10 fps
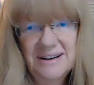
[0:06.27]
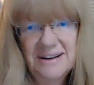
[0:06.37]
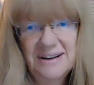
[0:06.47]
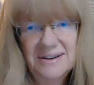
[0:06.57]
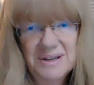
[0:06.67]

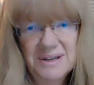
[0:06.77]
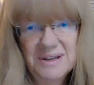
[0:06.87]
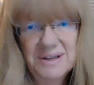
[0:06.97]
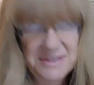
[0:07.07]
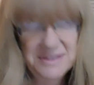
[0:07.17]

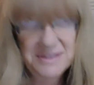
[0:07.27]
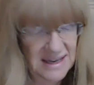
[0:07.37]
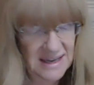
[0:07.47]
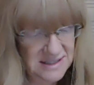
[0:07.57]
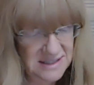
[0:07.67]
with a
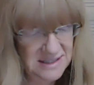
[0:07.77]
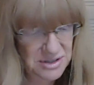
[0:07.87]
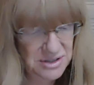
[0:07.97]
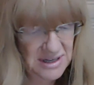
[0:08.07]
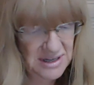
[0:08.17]

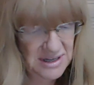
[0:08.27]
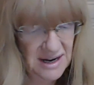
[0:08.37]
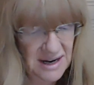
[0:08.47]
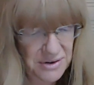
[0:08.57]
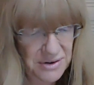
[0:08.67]
story that I
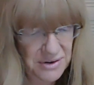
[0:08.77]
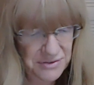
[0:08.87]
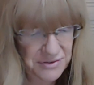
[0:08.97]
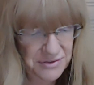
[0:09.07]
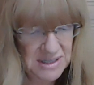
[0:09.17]
wrote a few
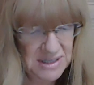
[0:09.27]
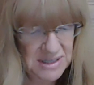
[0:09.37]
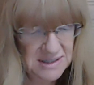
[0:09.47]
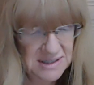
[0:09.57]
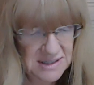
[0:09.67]
years
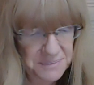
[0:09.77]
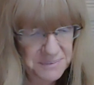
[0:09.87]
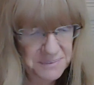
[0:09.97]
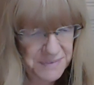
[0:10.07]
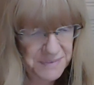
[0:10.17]
ago
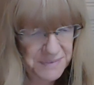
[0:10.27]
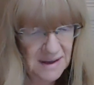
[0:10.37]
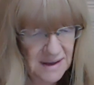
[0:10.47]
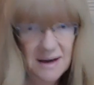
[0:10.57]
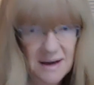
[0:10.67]

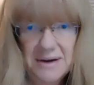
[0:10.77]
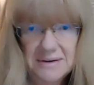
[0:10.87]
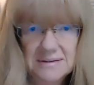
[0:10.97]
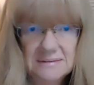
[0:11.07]
about